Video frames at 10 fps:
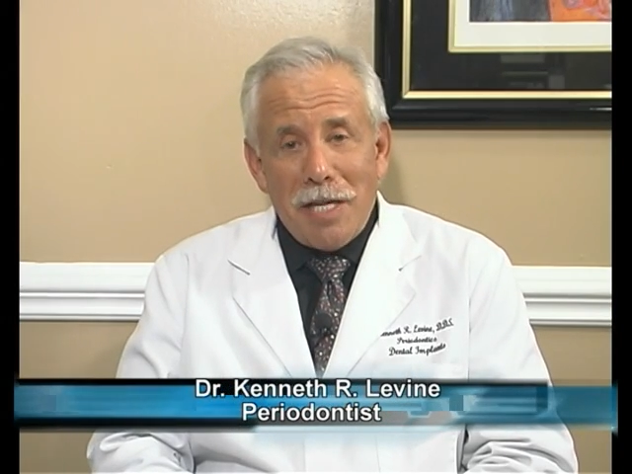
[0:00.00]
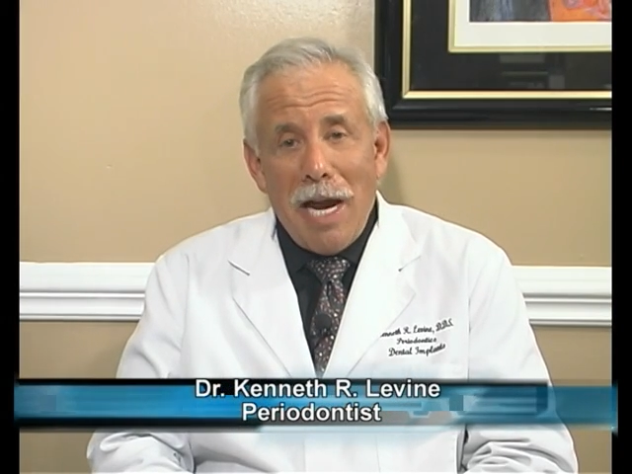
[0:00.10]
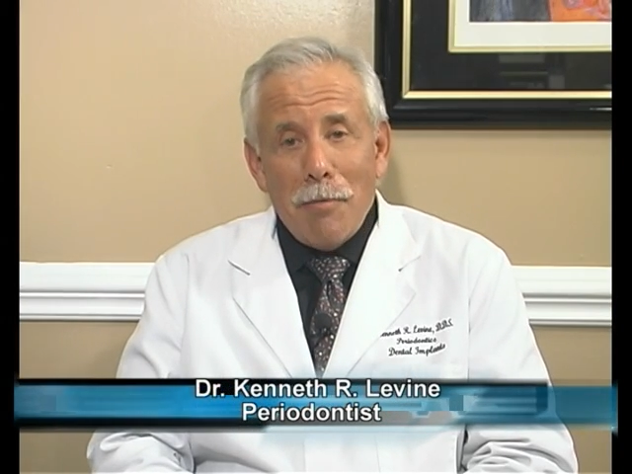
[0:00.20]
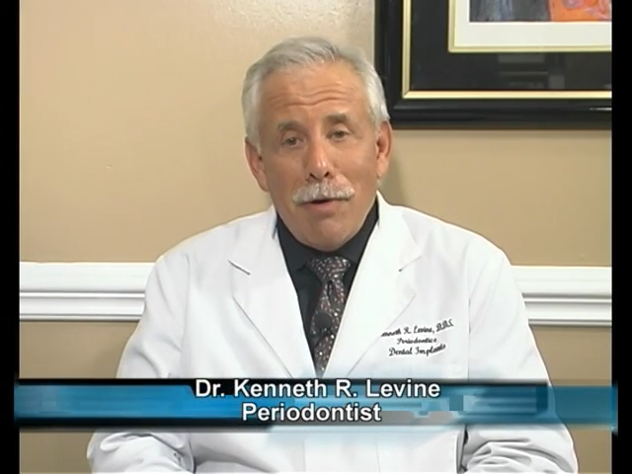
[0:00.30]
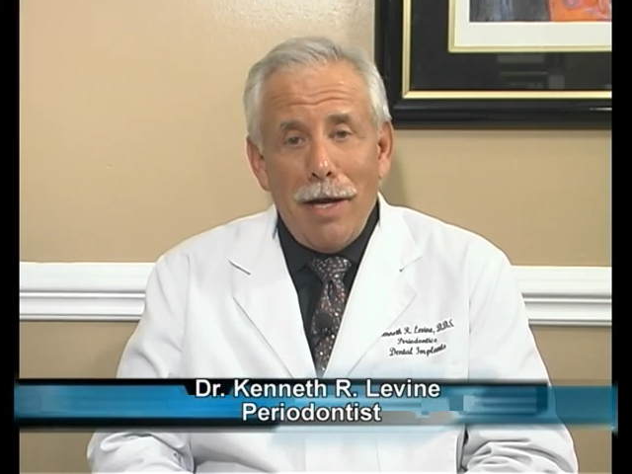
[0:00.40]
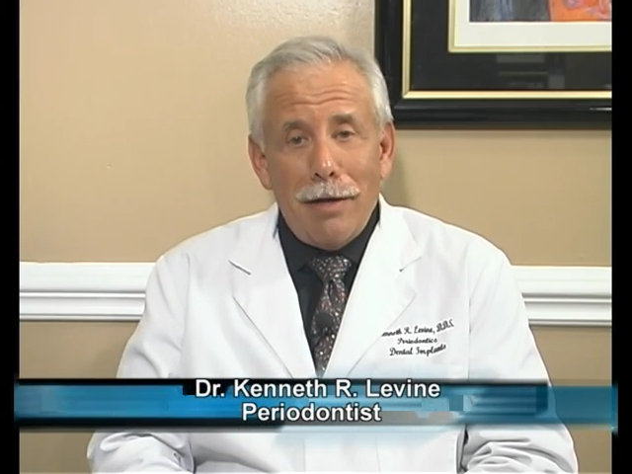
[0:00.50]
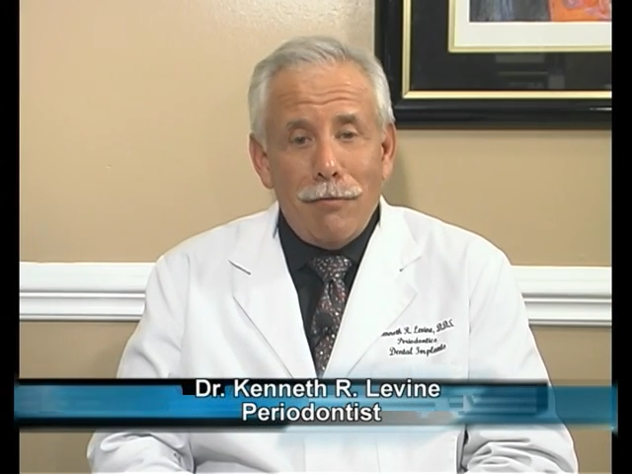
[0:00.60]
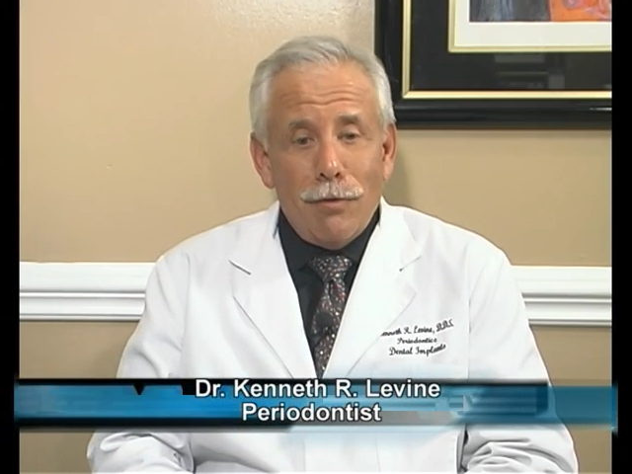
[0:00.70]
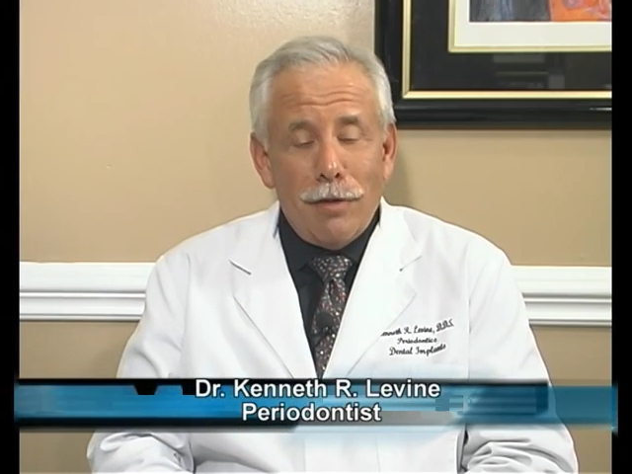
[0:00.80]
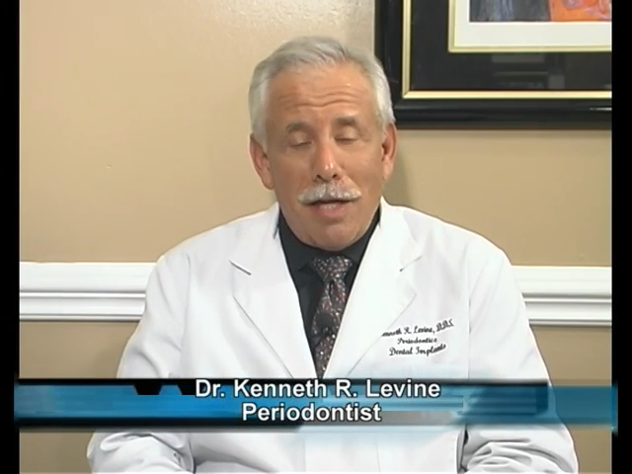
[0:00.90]
Tamarack
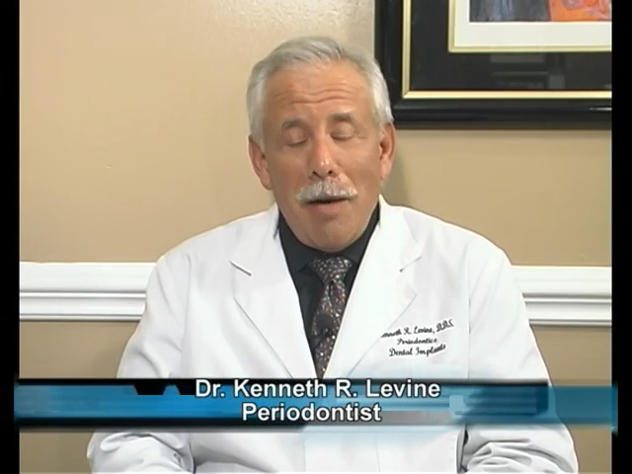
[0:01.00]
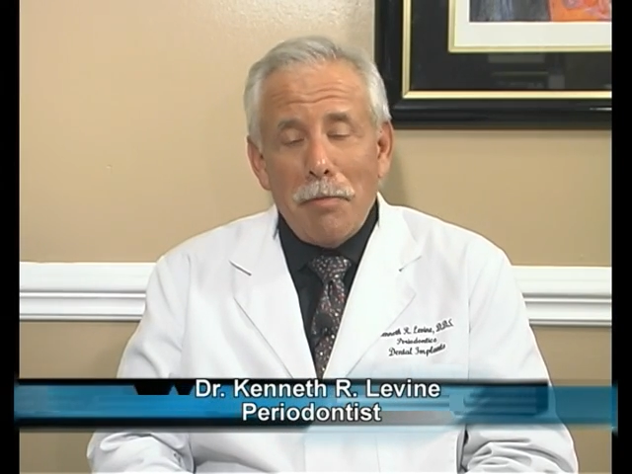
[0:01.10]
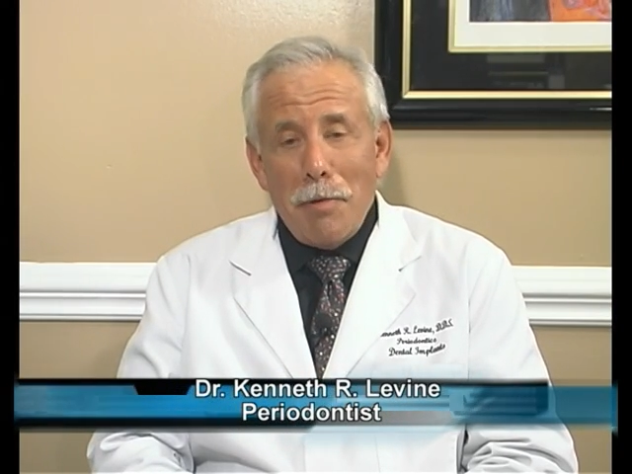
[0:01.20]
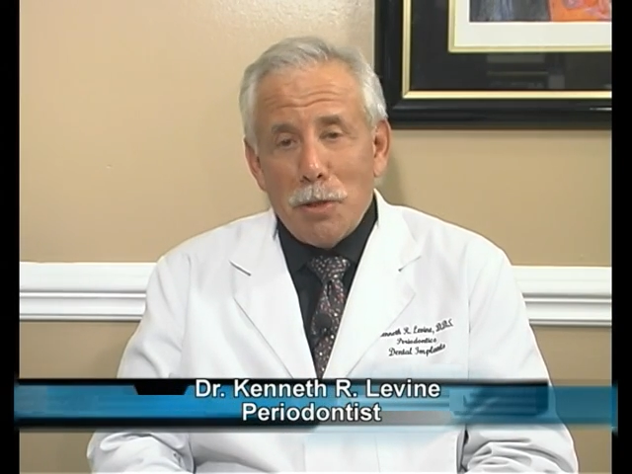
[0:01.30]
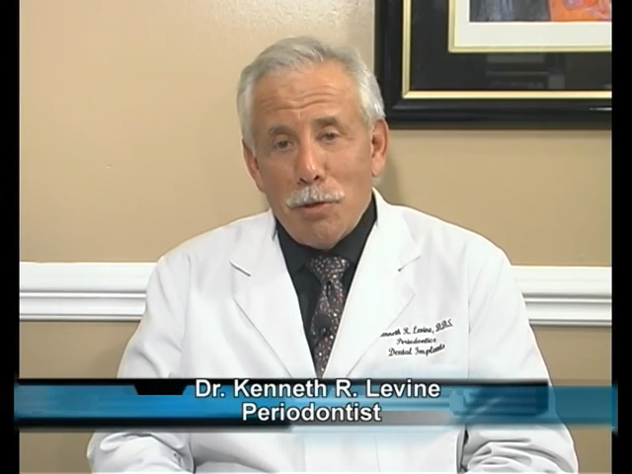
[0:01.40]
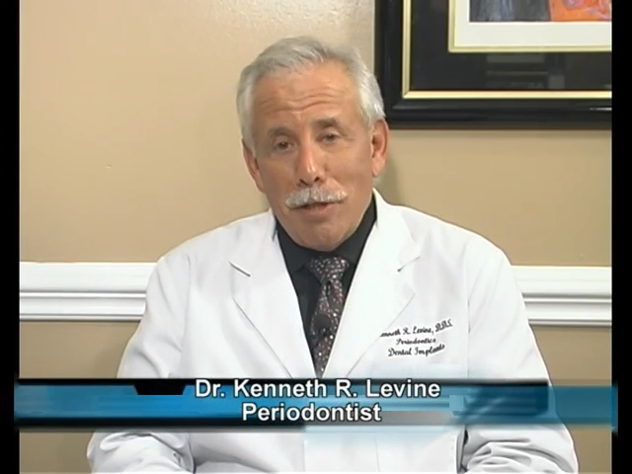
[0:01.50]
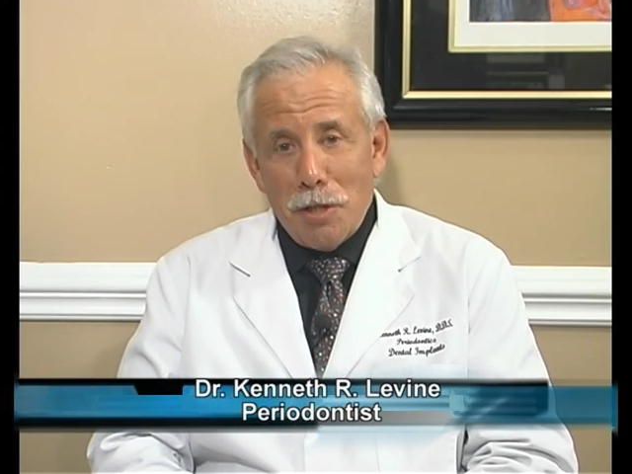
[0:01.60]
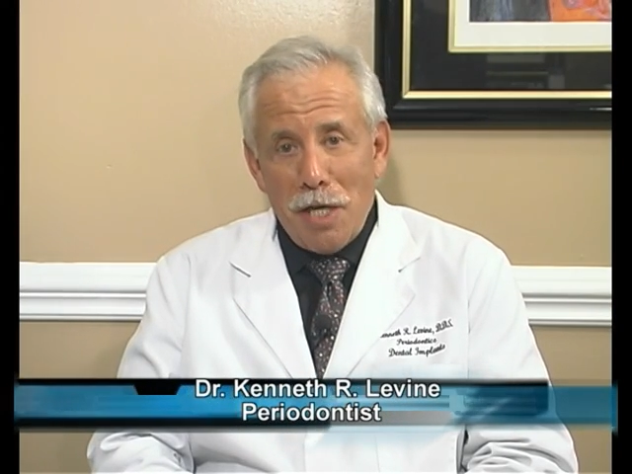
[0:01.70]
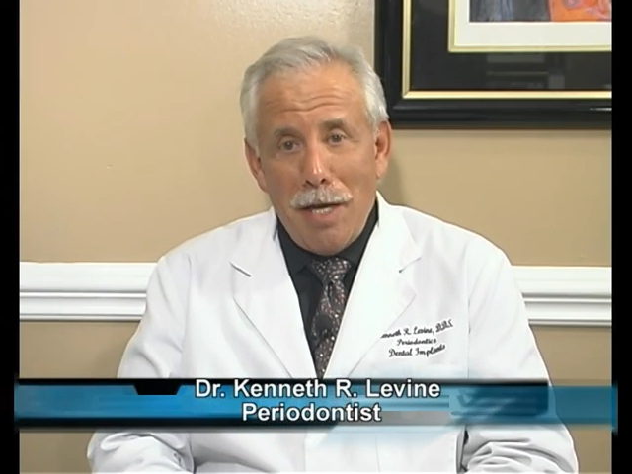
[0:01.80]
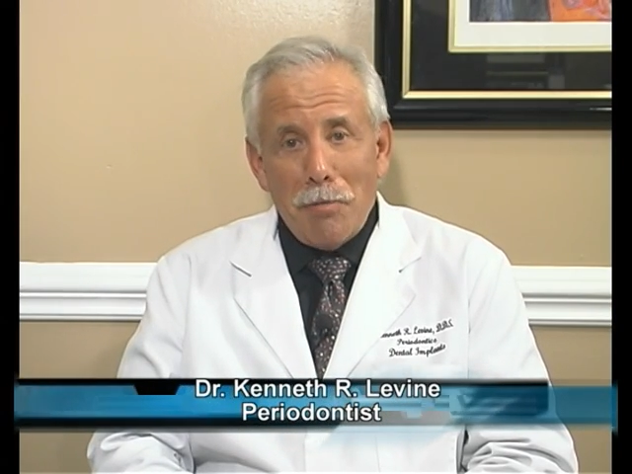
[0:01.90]
for a complimentary
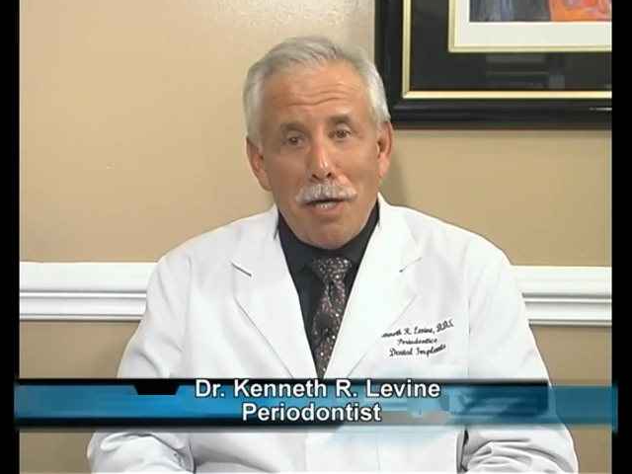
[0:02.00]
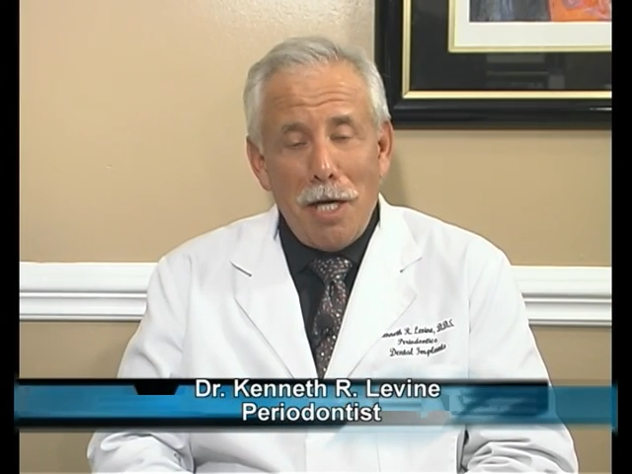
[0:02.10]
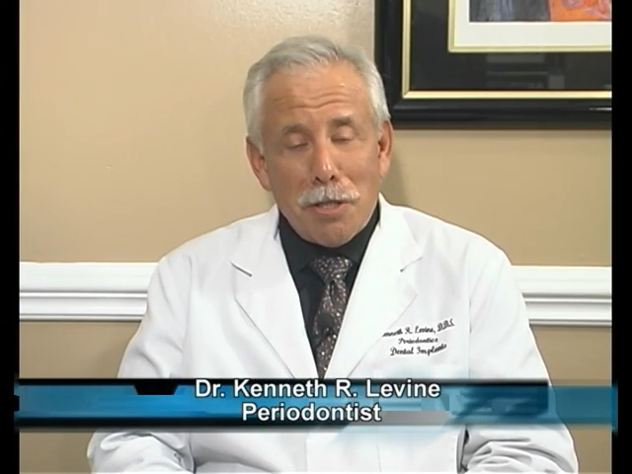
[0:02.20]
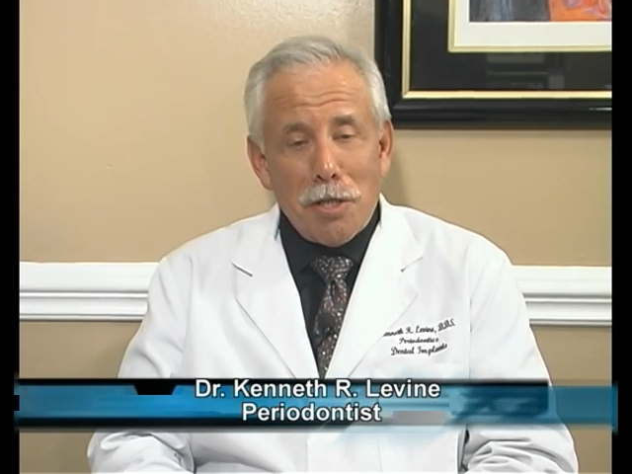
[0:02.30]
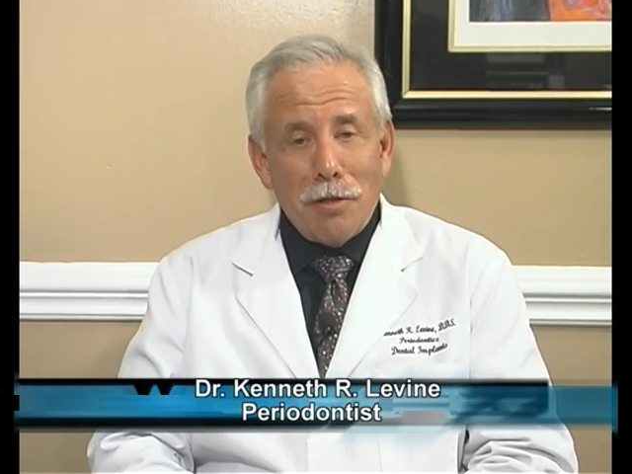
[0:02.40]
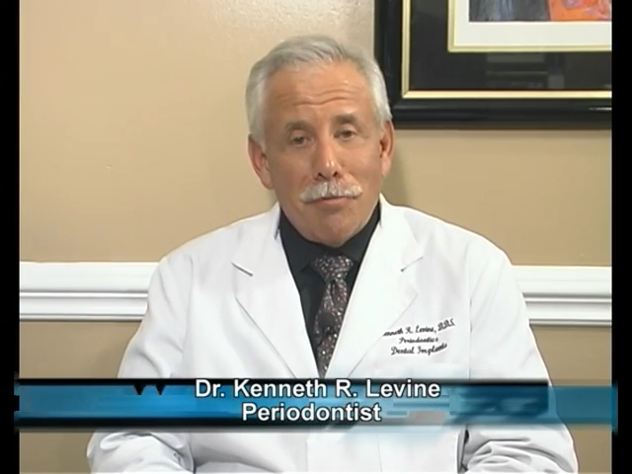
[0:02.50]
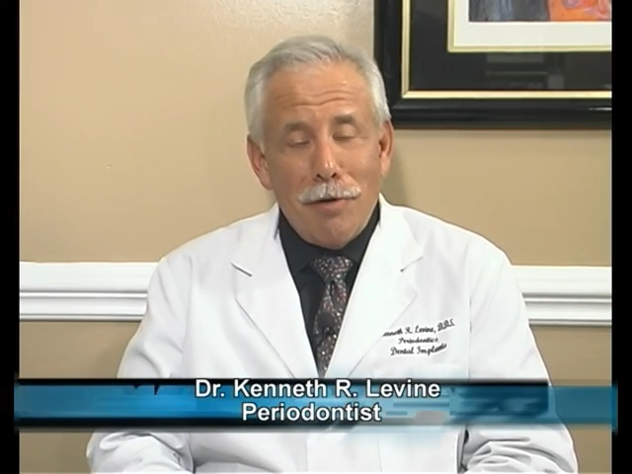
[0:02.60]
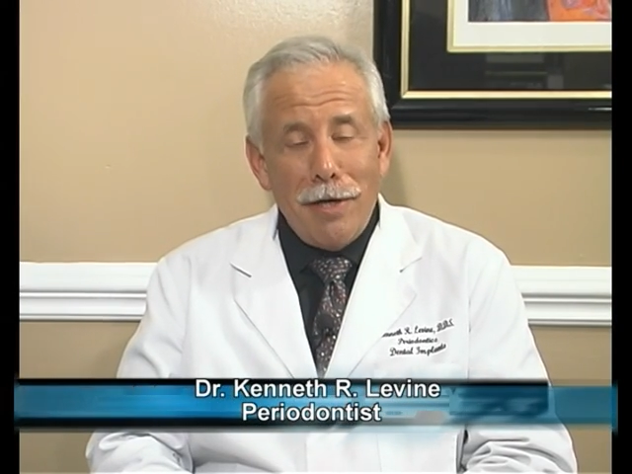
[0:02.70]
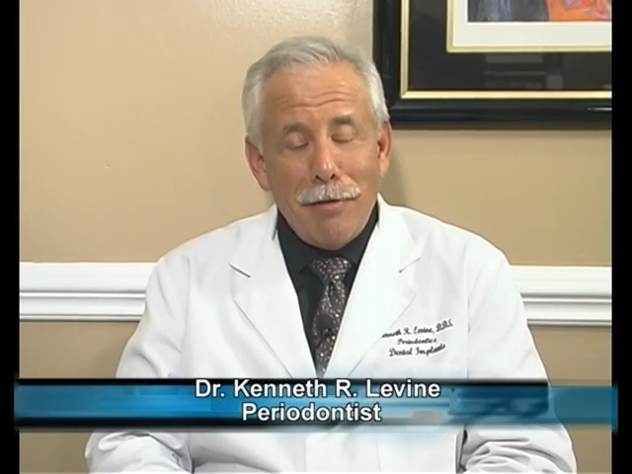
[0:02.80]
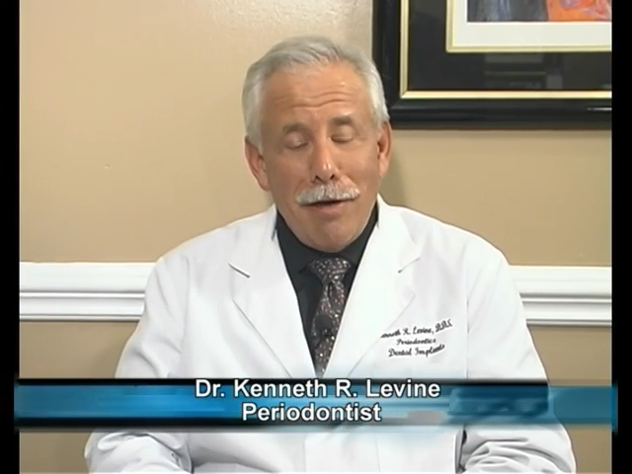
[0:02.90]
exam, consult, and
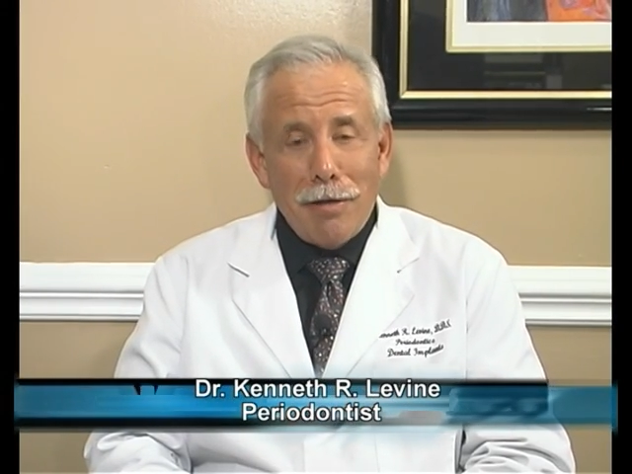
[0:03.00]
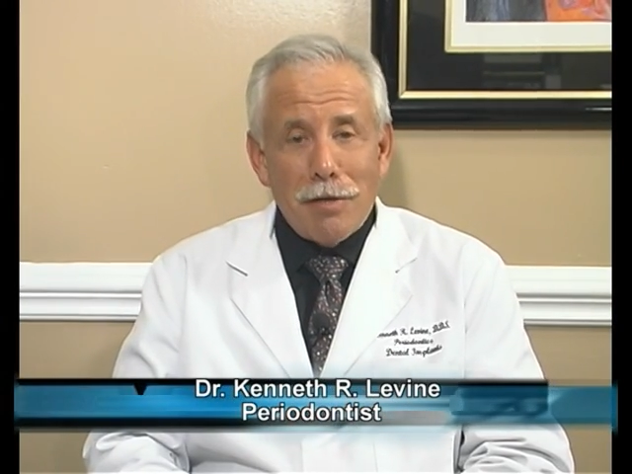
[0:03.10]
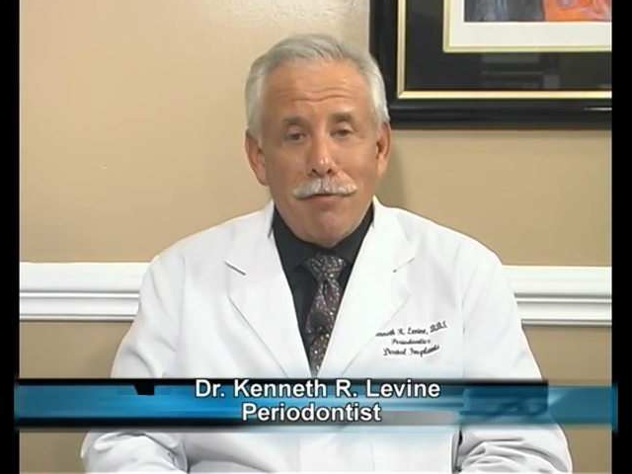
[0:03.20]
radiographs.